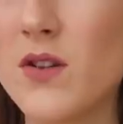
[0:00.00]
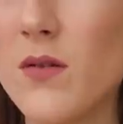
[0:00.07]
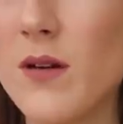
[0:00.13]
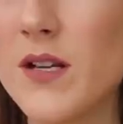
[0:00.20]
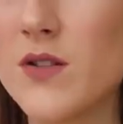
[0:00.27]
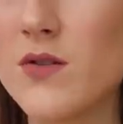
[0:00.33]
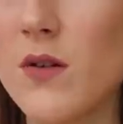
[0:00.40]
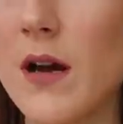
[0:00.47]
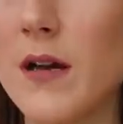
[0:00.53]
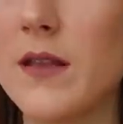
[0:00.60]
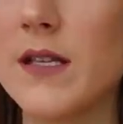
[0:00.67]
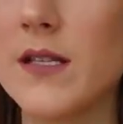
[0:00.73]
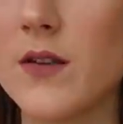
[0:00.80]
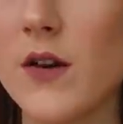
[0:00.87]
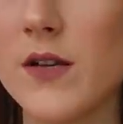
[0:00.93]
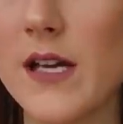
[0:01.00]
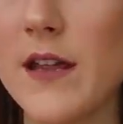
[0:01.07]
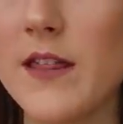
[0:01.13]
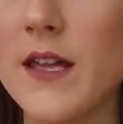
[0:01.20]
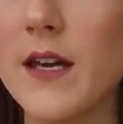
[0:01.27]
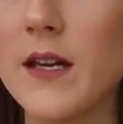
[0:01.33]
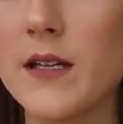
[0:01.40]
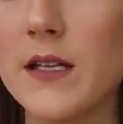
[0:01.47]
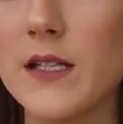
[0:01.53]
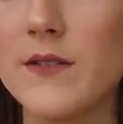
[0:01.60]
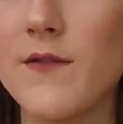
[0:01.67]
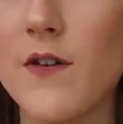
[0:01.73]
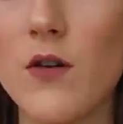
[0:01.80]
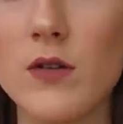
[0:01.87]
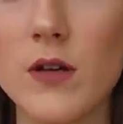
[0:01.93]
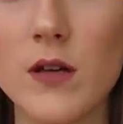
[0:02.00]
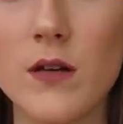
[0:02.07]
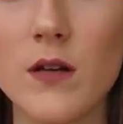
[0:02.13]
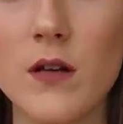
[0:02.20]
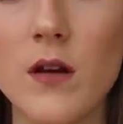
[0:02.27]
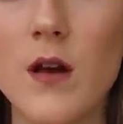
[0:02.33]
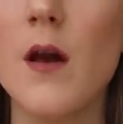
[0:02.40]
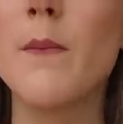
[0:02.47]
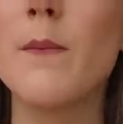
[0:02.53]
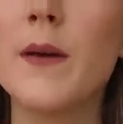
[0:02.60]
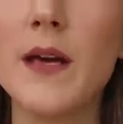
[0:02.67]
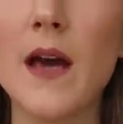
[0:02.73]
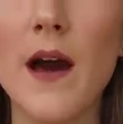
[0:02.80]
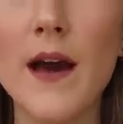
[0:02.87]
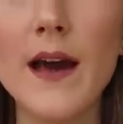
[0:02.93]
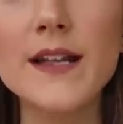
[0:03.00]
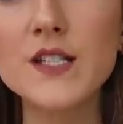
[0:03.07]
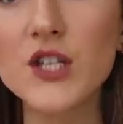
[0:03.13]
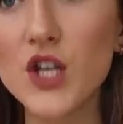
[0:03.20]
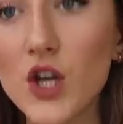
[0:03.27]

not quite sure how this goes. I think it is folded. But yeah, it's